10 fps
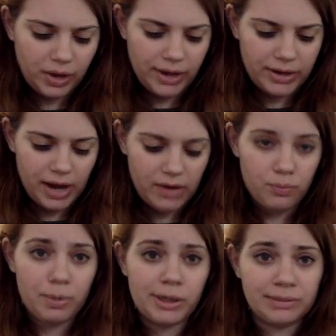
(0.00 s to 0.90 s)
And kind
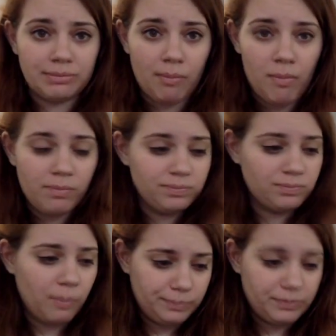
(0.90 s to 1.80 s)
of burnt.
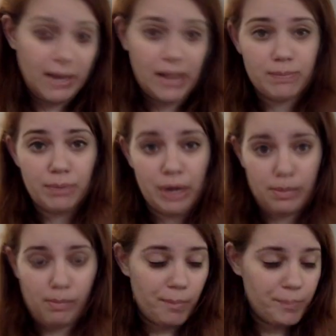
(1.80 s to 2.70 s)
Yeah, it's
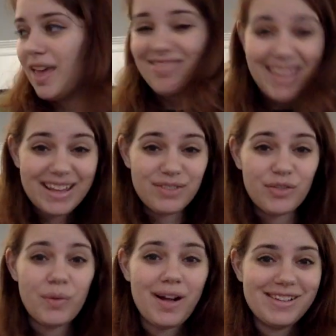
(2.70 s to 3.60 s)
burnt. Thanks
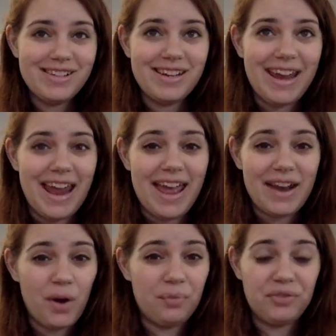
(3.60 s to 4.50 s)
for watching
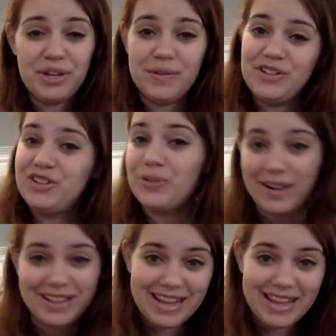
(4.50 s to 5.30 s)
and hopefully you enjoyed